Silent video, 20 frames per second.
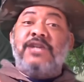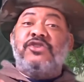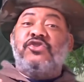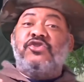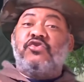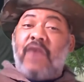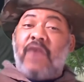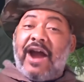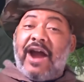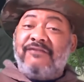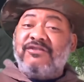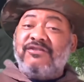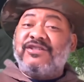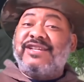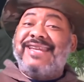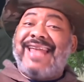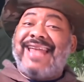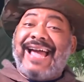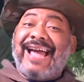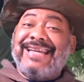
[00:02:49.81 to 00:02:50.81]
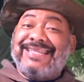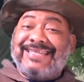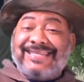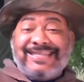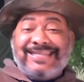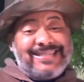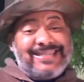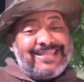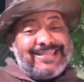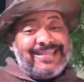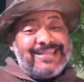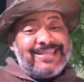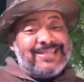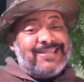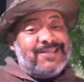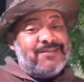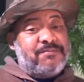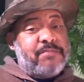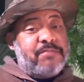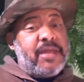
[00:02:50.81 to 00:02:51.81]
driver's license
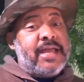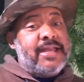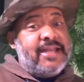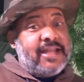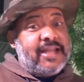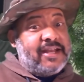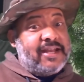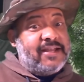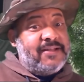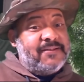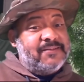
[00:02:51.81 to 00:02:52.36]
suspended.